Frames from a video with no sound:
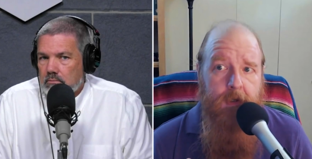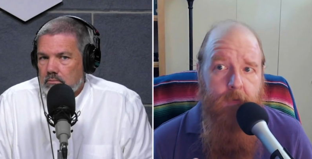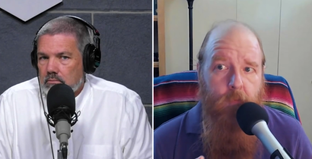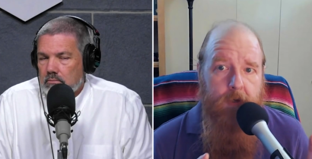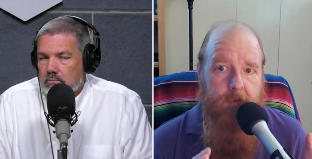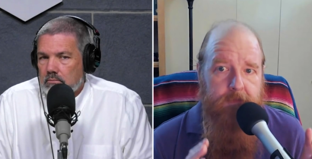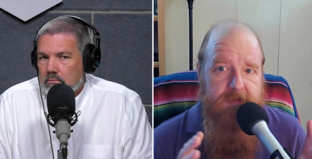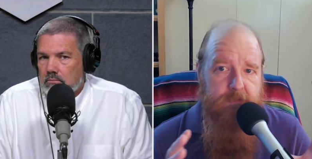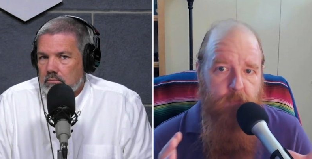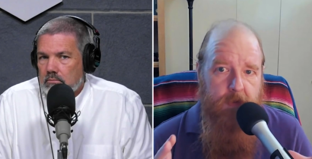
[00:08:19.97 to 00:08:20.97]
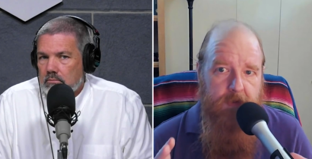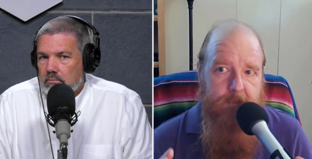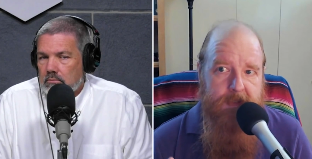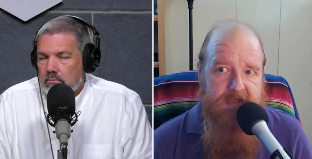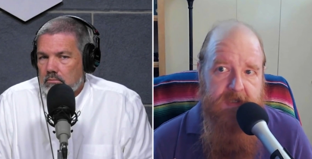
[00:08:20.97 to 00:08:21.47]
Speaker 1: where this where the
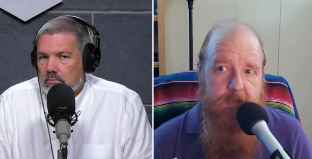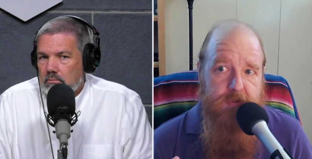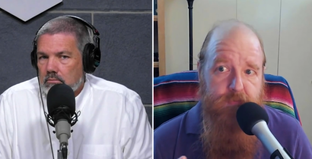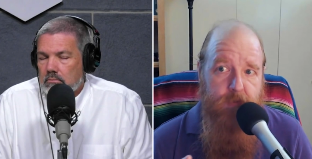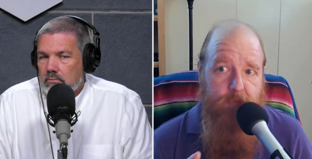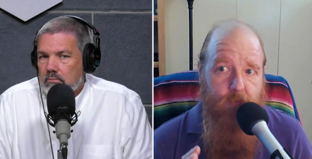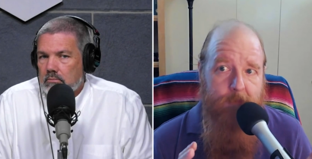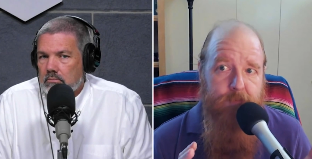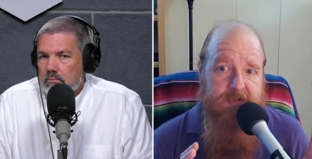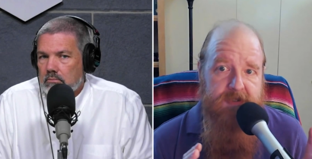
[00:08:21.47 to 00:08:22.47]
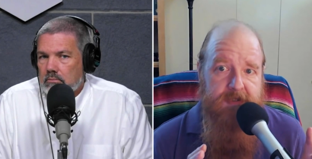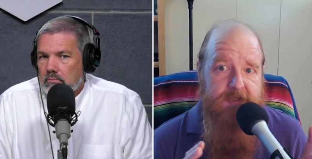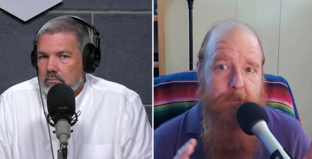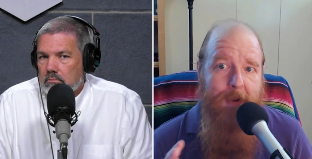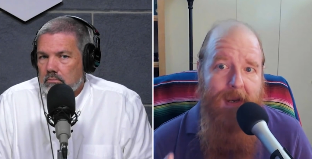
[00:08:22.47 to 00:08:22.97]
beast imagery represents
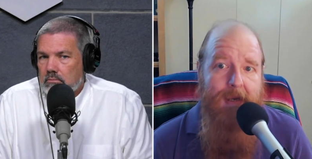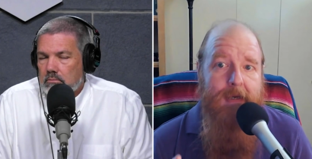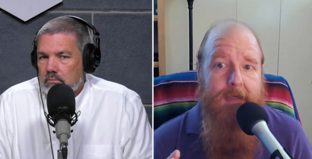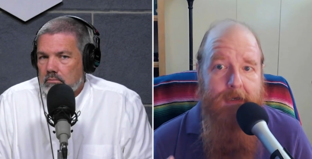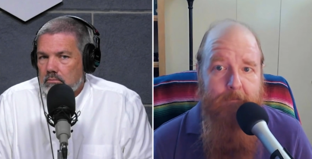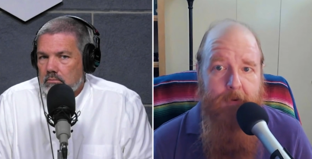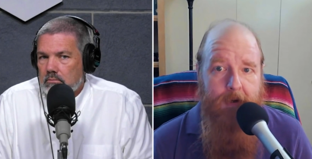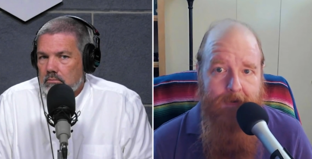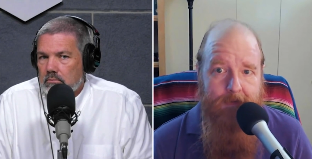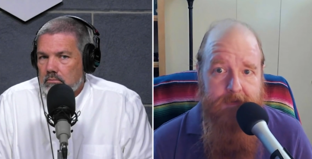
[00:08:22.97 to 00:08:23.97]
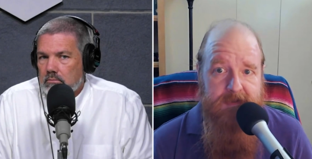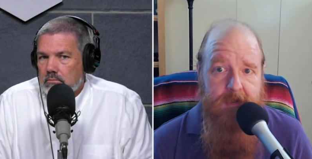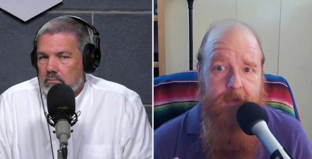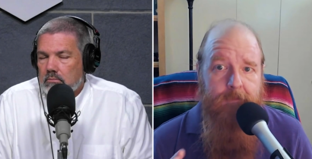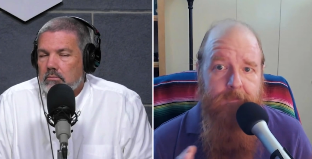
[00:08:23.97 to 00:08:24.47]
pagan empires
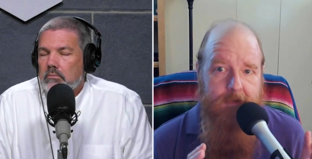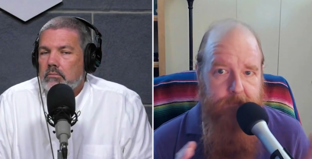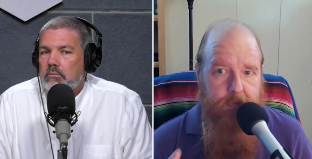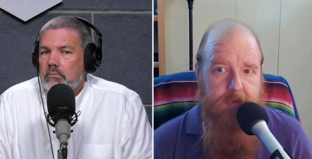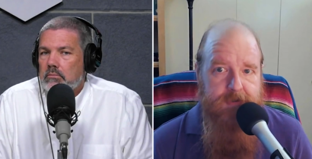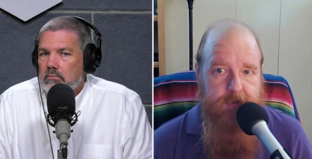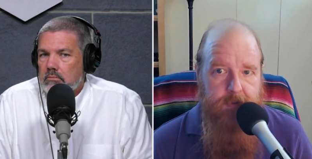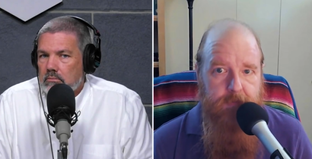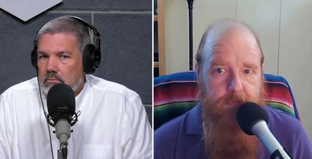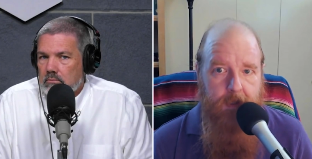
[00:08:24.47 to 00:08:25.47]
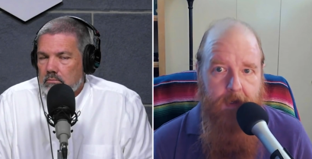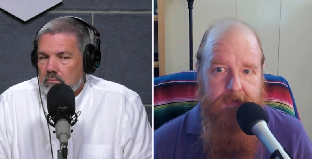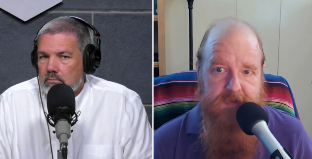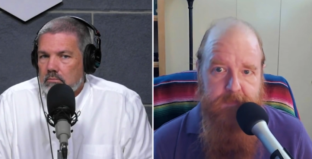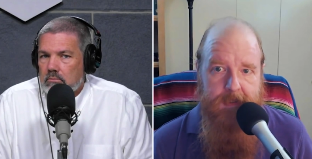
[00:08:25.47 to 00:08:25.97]
that persecute God's
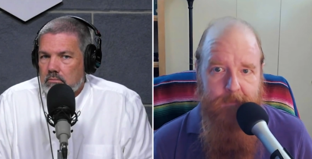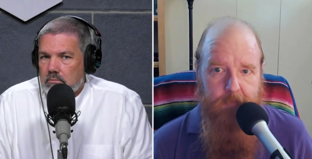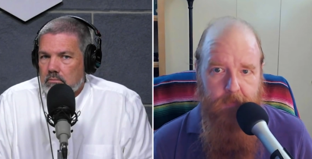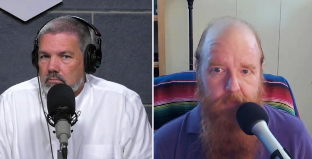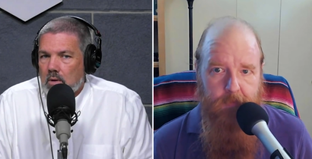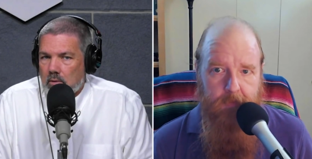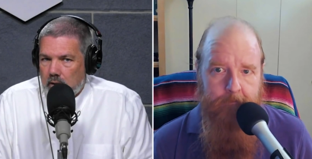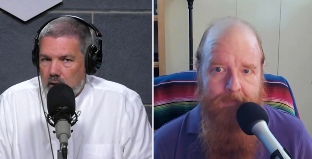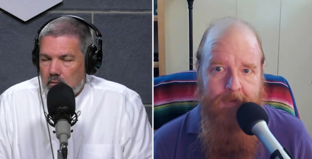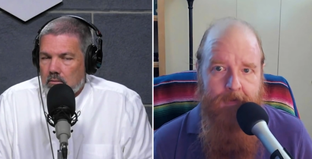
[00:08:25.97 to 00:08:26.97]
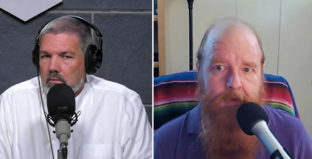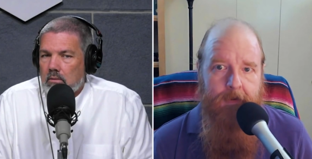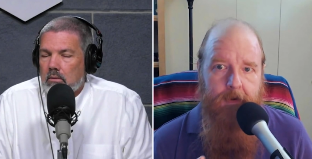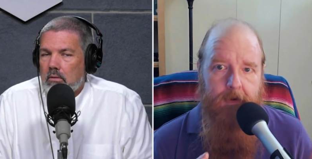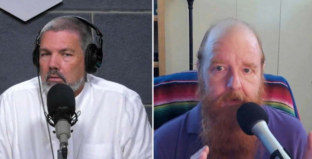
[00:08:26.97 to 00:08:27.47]
people. Okay.
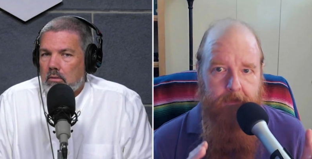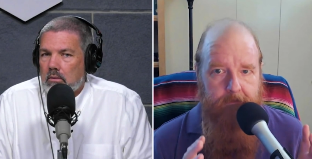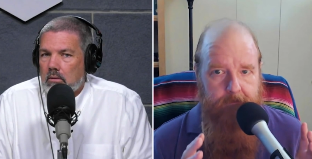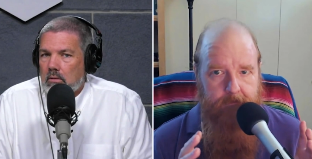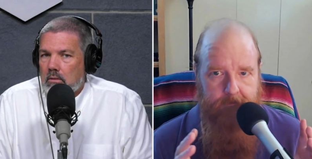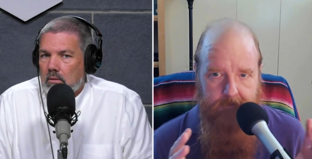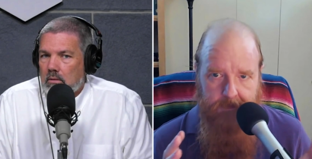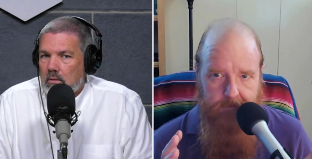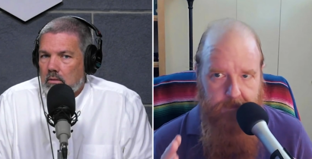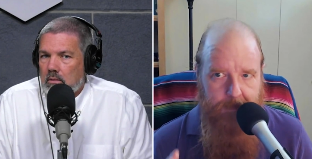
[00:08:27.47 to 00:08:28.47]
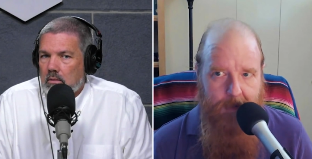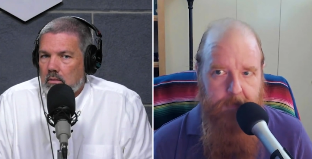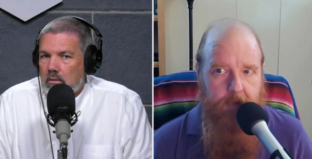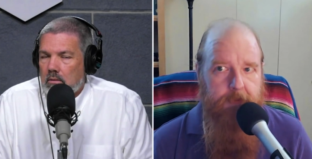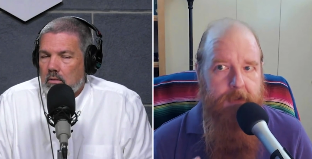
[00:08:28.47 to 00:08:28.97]
Uh, you know the
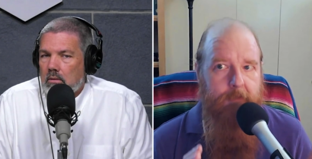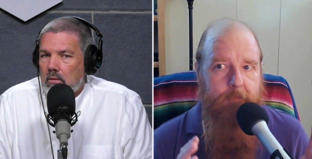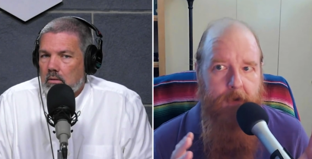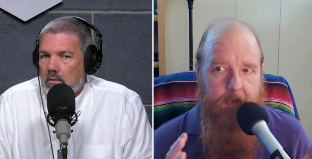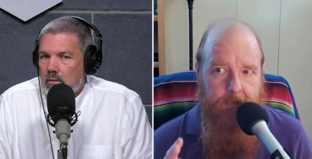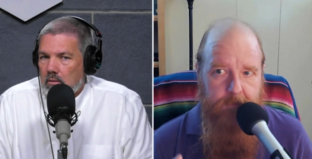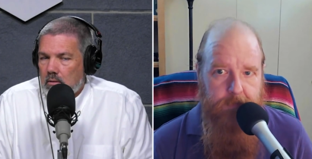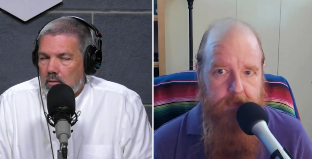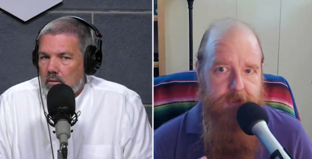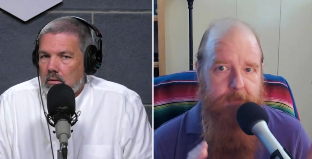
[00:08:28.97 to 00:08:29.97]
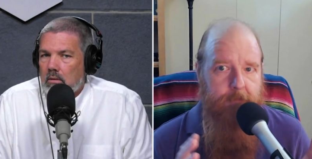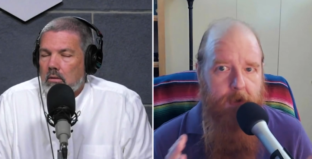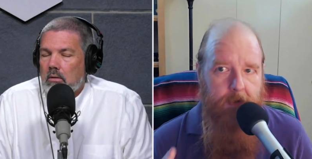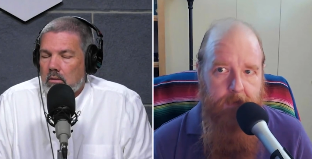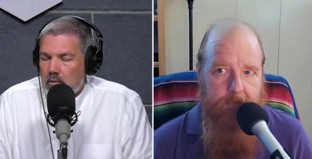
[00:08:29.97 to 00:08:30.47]
Babylonian Empire, the Persian
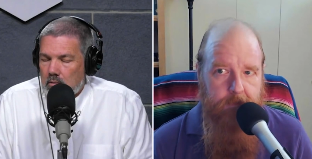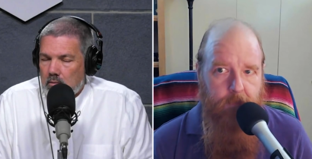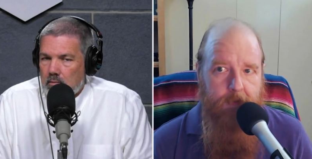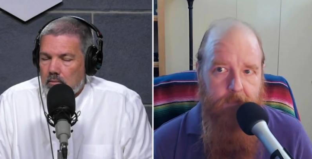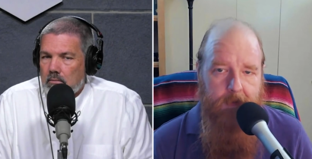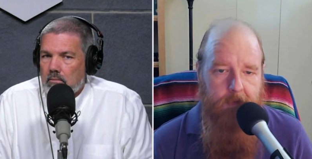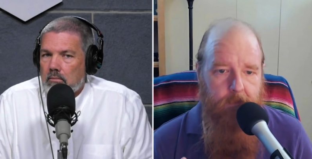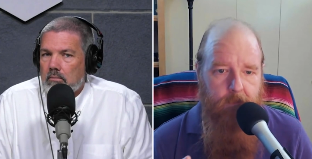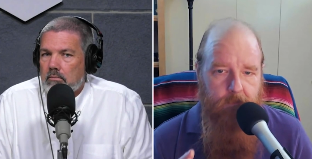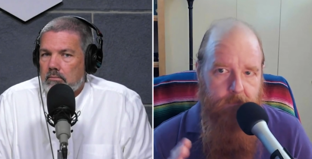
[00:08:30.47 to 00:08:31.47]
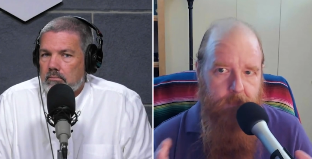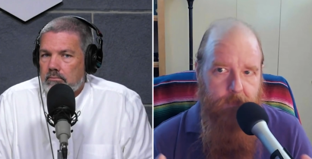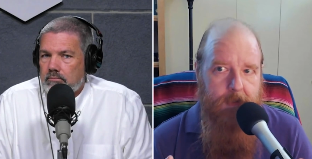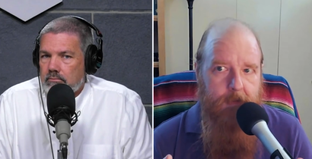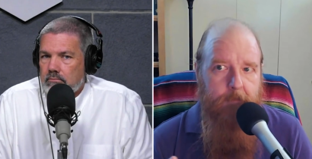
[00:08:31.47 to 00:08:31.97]
Empire, the Gre- Greco, the
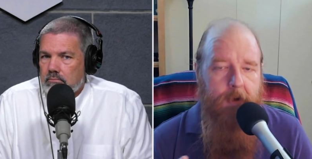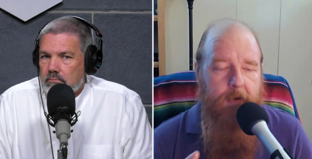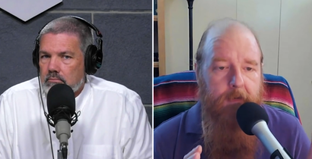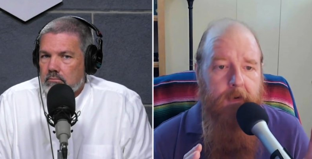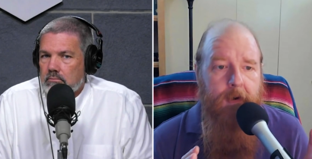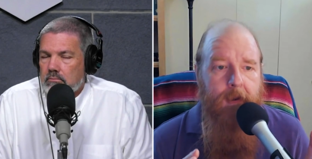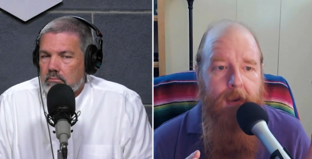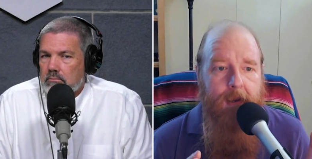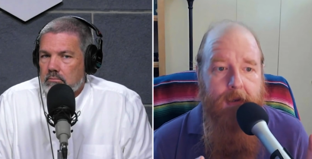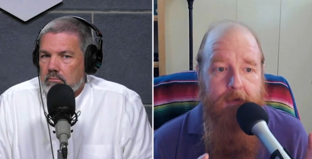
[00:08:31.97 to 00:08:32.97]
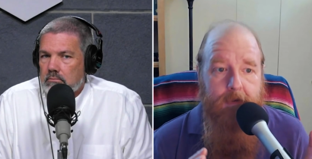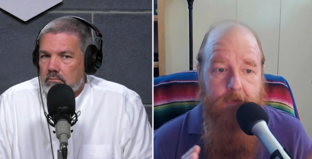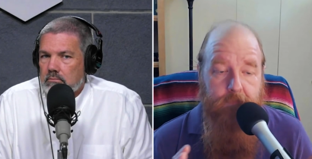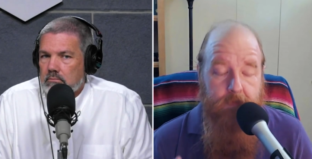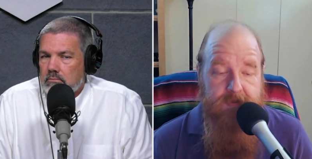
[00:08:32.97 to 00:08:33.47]
Greek Empire, and in a
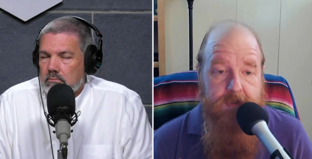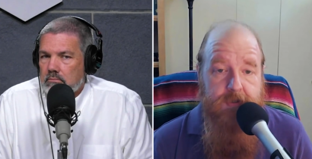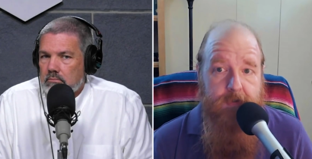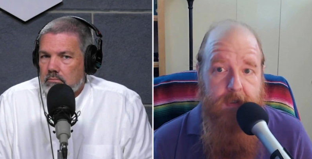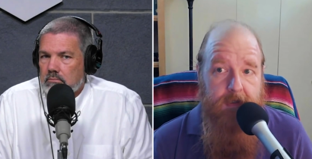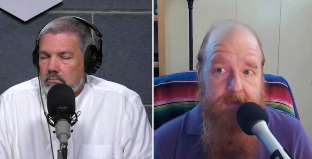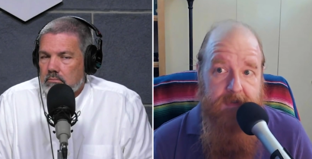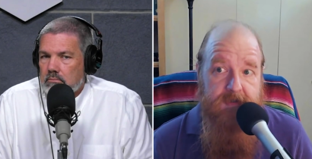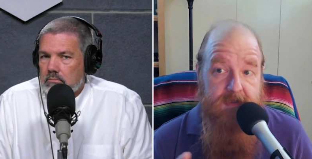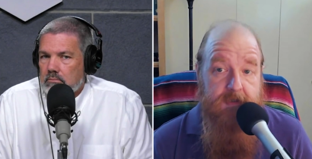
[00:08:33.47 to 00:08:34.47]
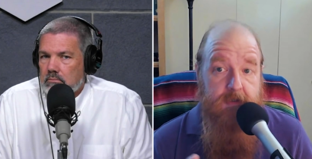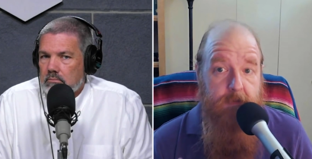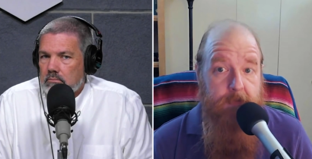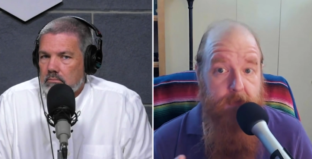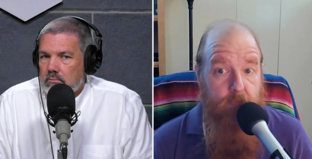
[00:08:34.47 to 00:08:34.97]
first century context, this is going to be the